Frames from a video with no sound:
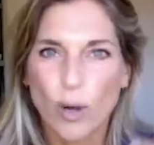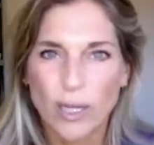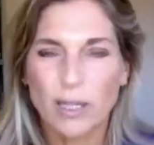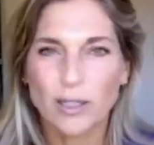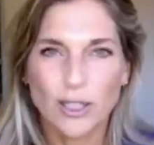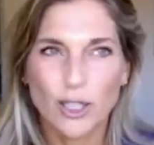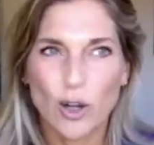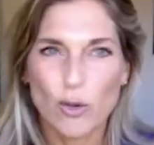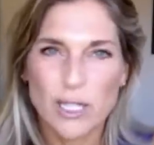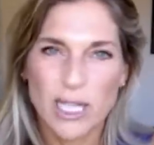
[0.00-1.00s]
what you know
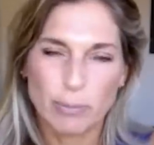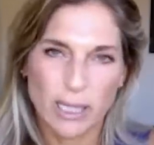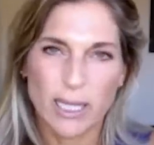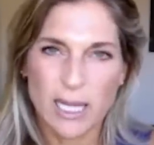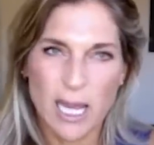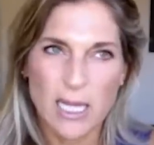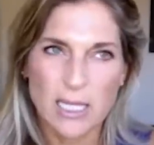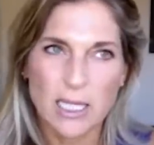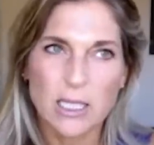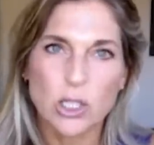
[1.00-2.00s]
i always say play the
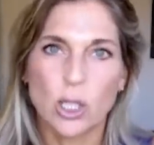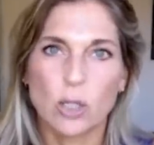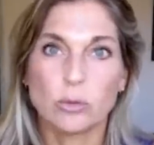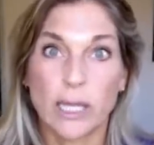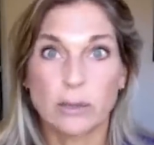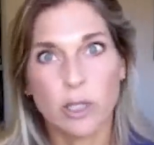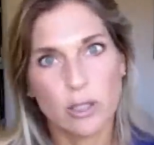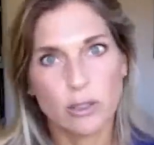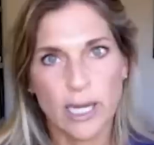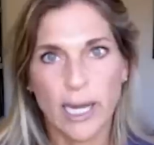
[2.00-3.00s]
aces so like look at
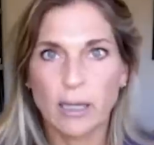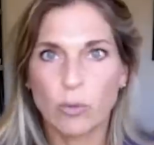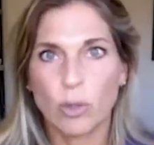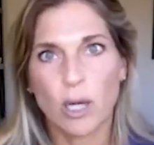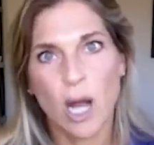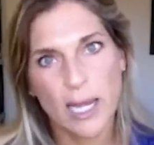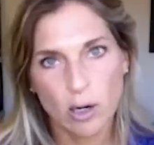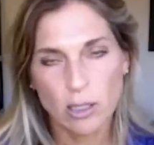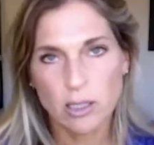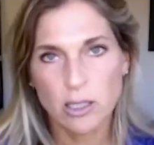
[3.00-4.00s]
your deck what high
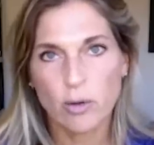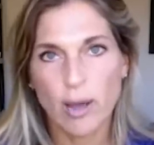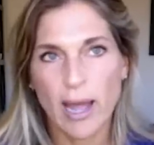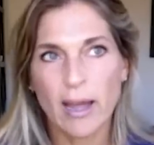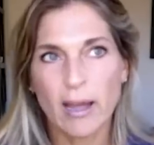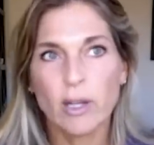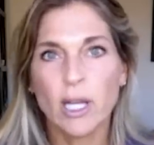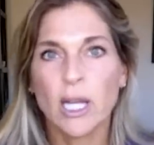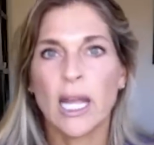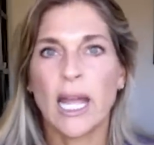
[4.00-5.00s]
cards do you have
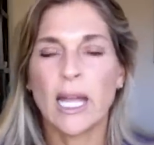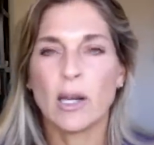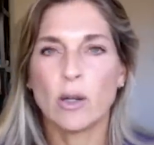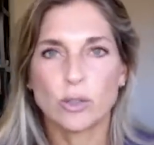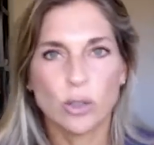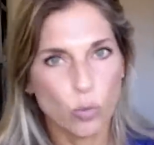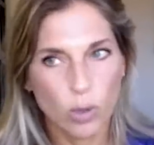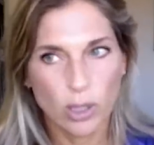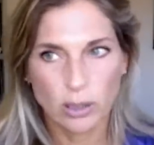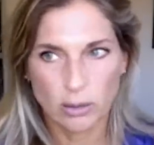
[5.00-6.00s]
yeah. and also
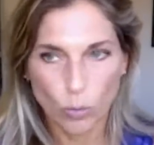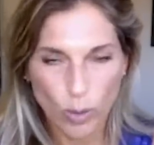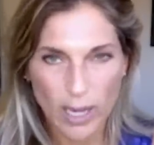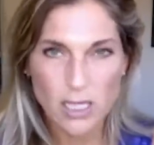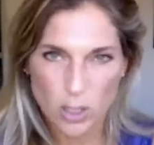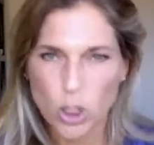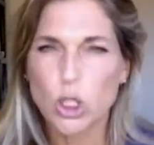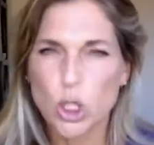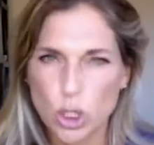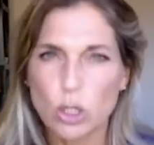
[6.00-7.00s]
what ways
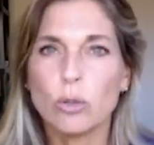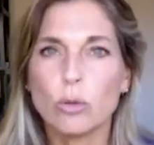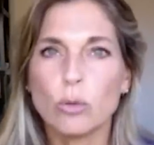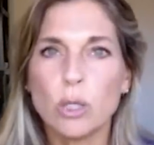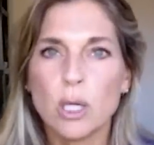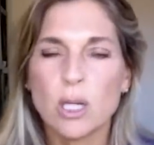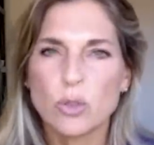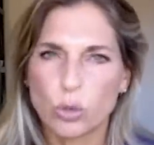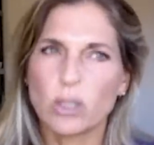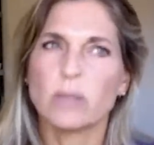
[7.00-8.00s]
could you
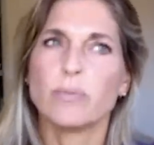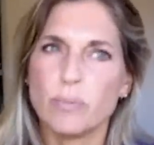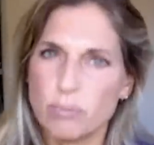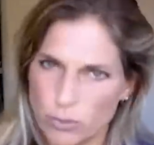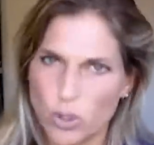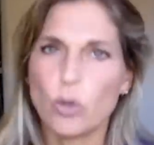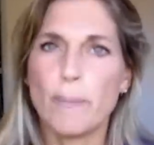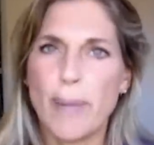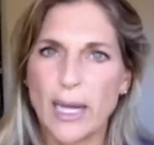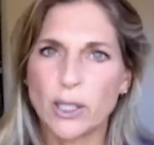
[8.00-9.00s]
sort of do
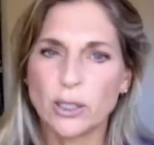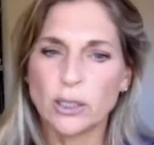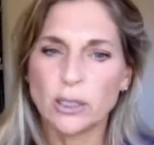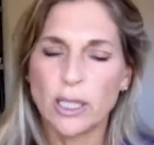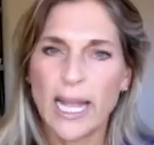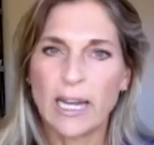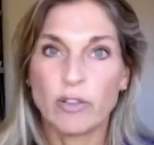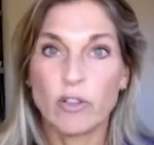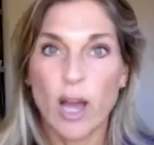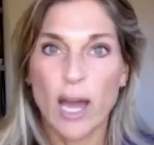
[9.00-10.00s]
it better and
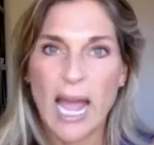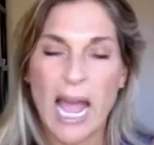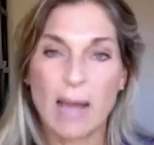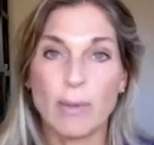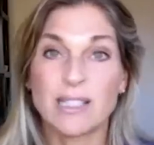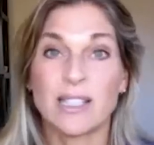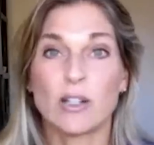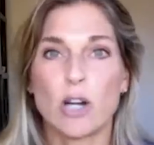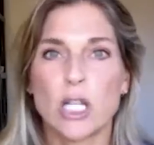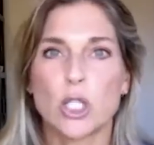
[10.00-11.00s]
if you've got habits that
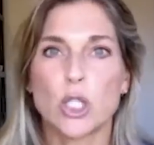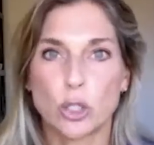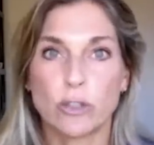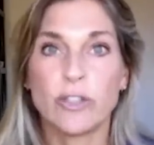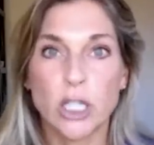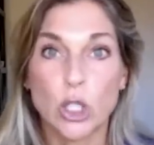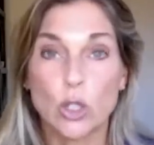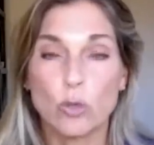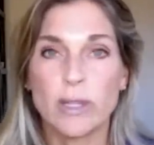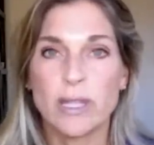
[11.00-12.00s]
are not serving
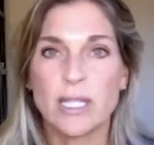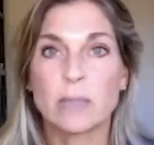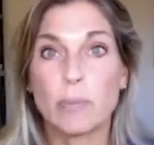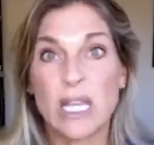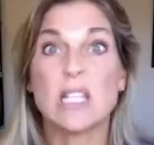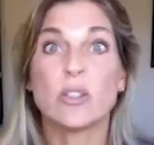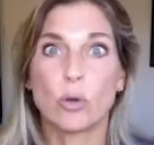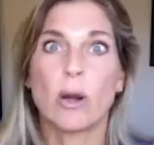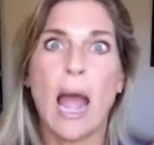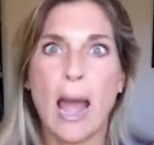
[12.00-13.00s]
you in this peace
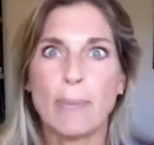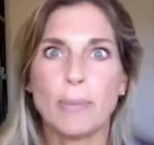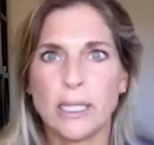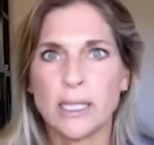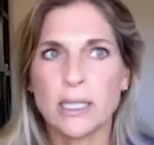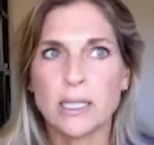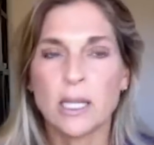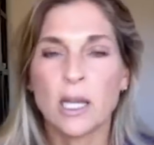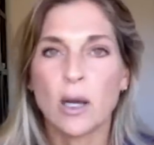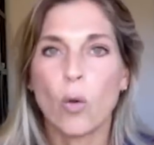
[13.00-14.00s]
or happiness
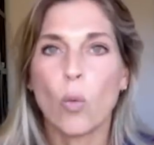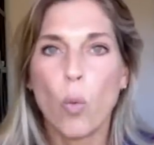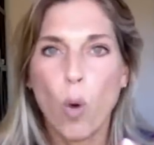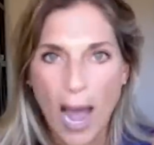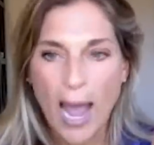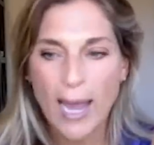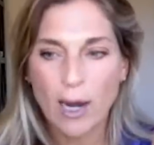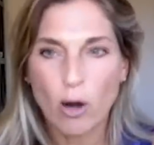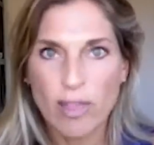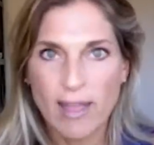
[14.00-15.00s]

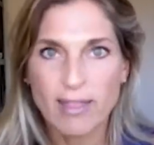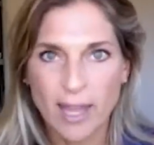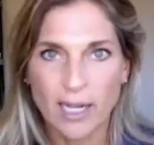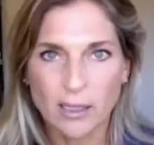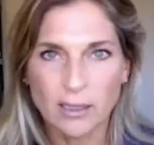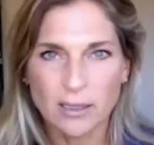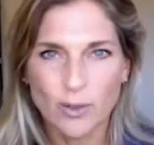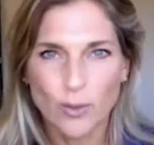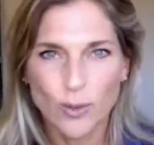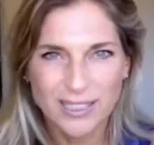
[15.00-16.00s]
why are they there
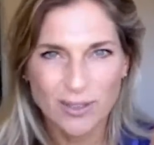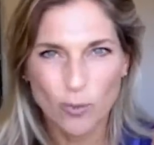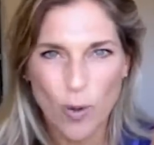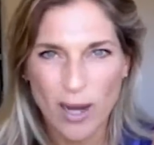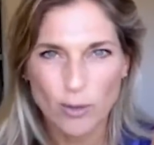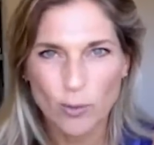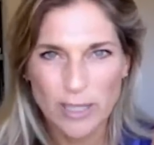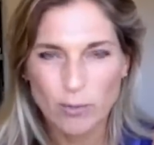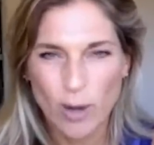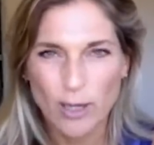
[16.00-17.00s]
what's why are
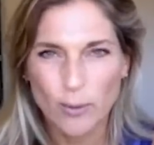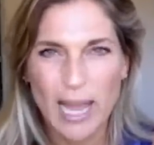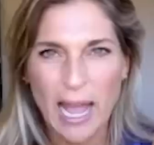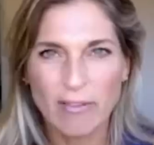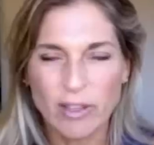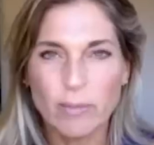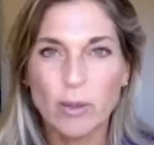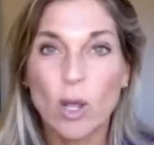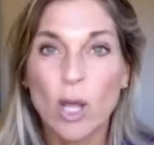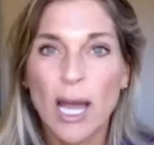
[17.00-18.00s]
we why do we have them
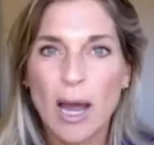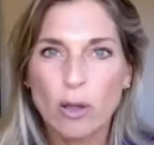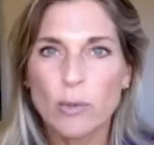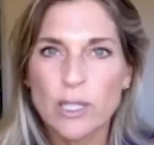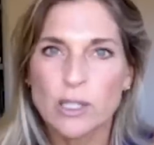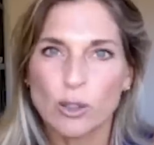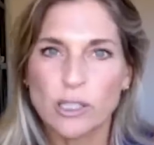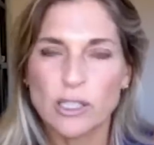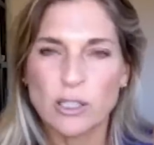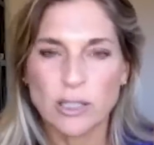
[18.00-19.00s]
and how can we
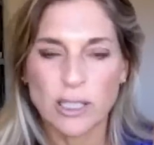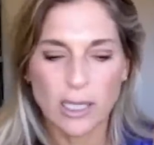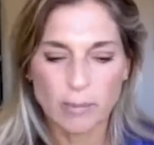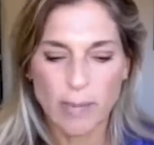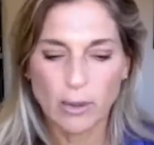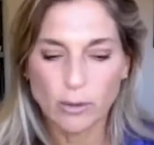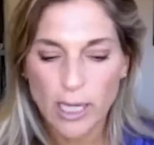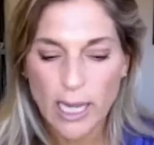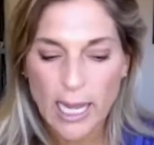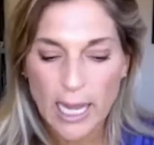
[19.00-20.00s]
slowly start to get them out
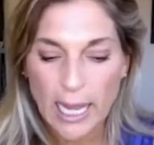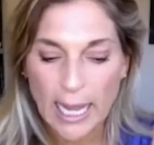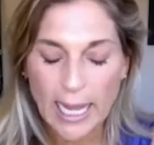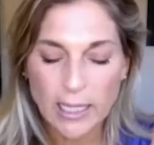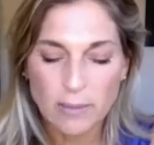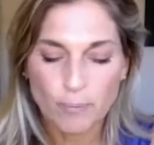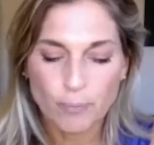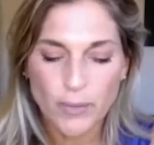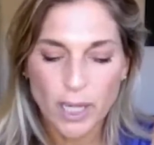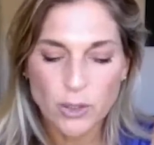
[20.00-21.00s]
mm-hmm. and
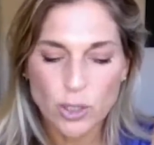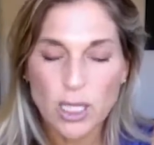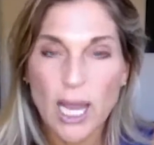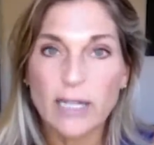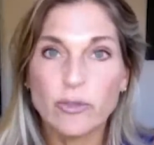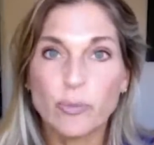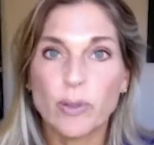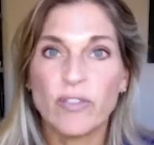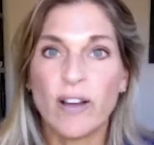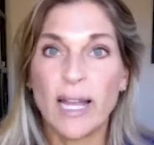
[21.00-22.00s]
and just kind of
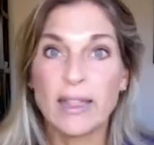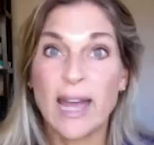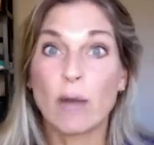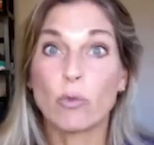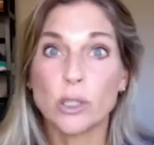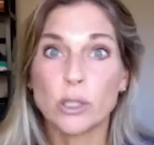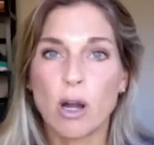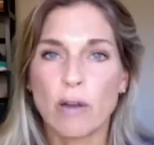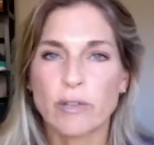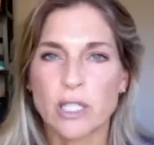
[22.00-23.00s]
provide that real
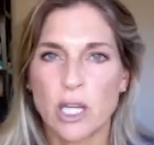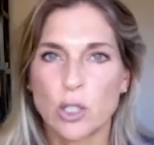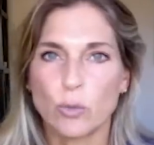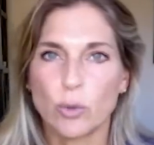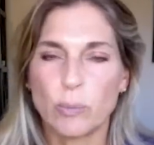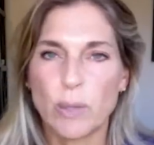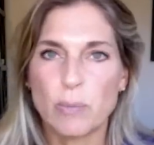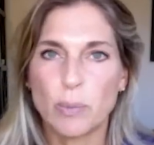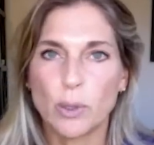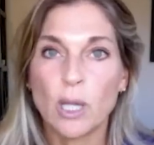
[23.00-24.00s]
conversation with
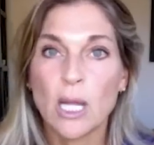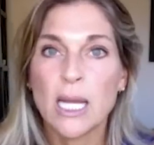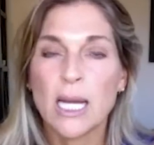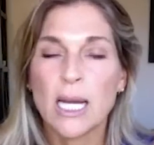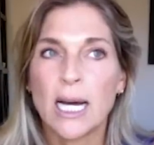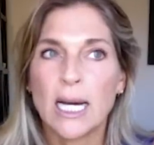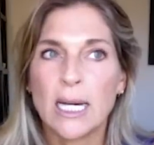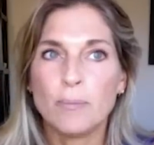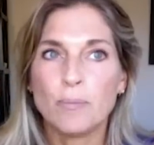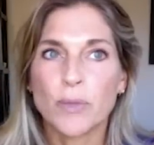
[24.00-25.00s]
people
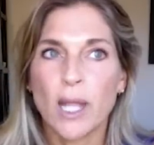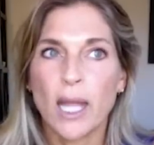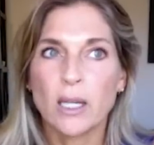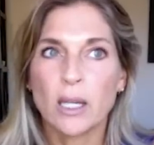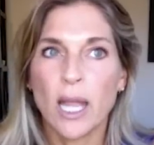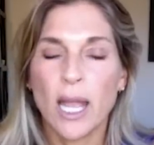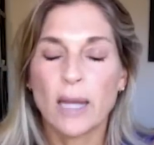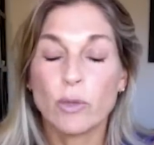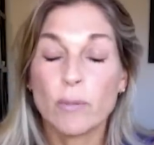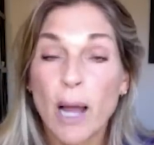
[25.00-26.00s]
um, and
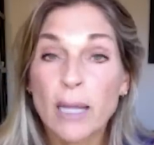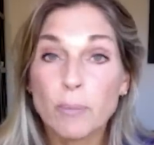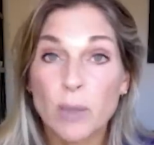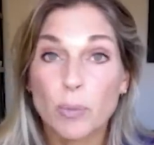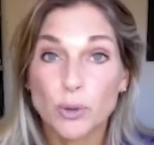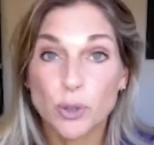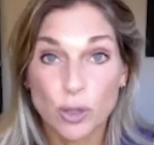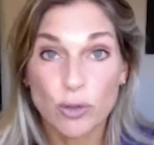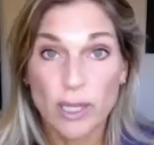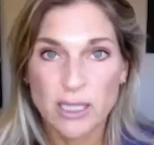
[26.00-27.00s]
and remind people
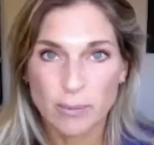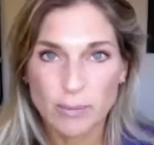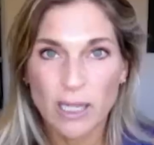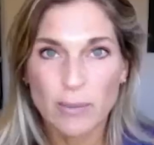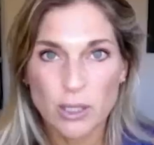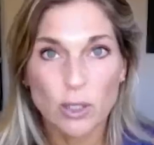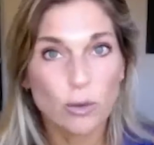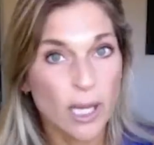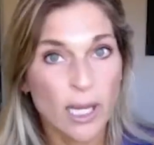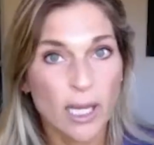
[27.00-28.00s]
too that sometimes it's
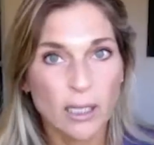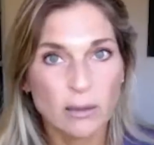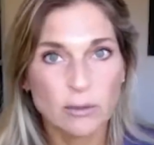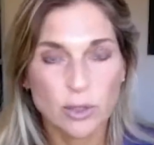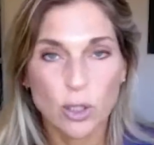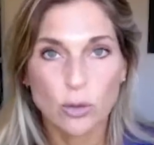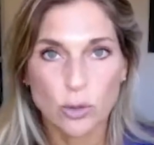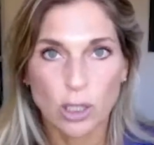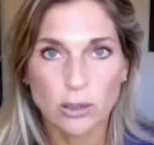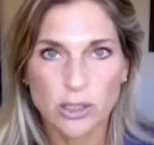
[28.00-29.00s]
okay to go
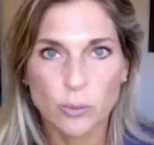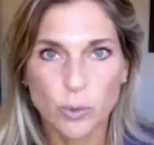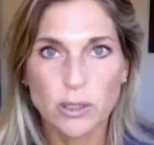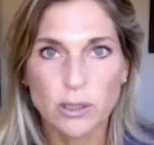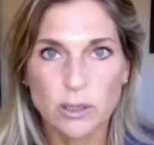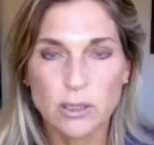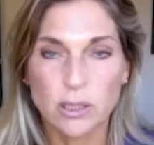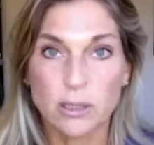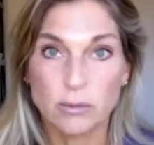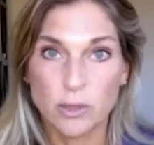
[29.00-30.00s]
talk to someone
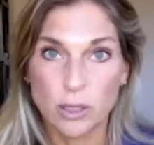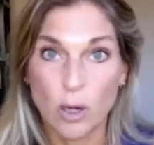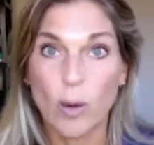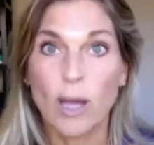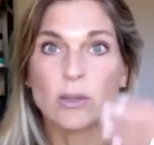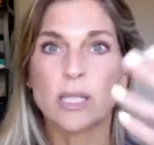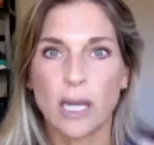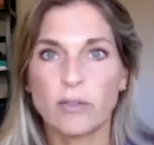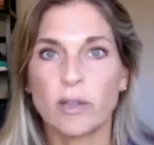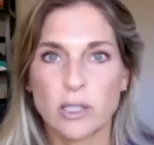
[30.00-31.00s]
to to go
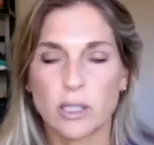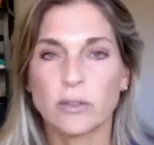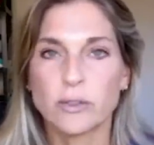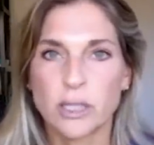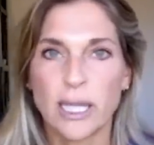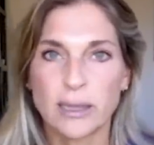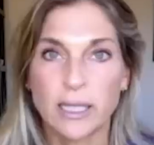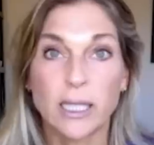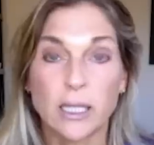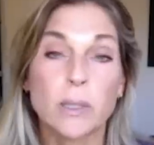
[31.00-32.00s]
outside of ourselves to get
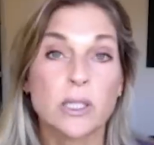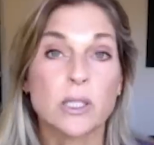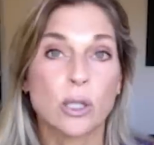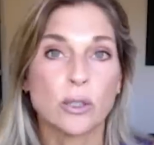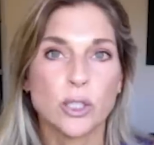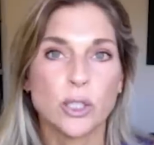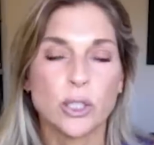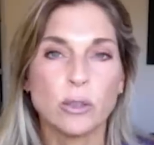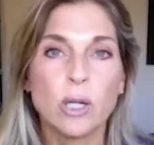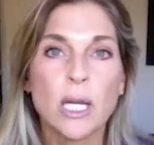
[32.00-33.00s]
that help because it's hard to
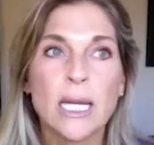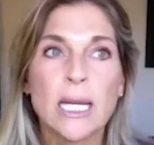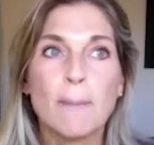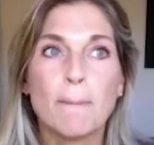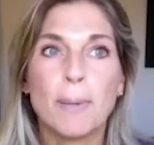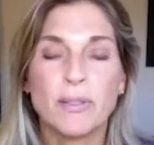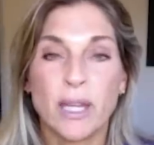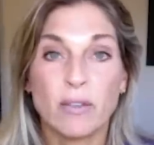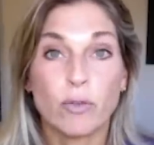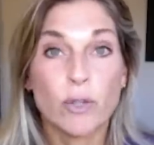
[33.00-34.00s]
do mm-hmm. but
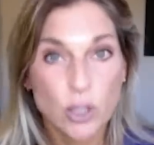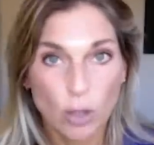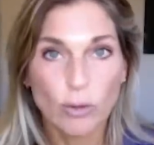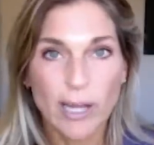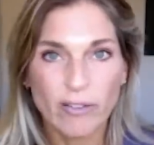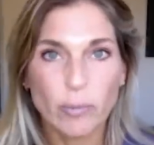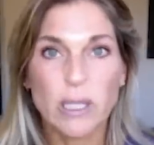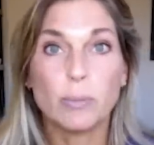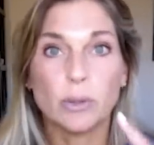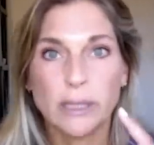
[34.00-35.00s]
that if we don't have
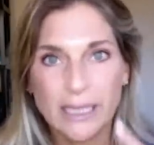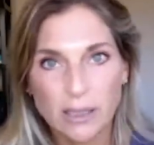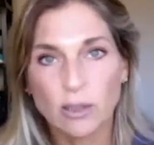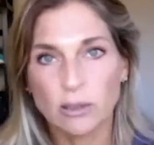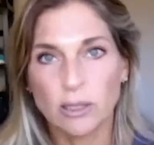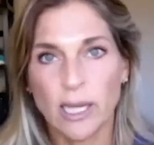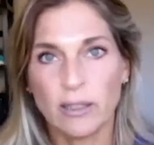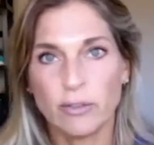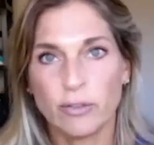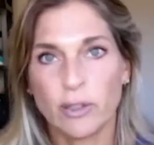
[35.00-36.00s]
people in our
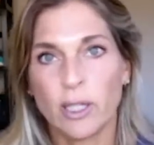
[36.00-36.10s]
life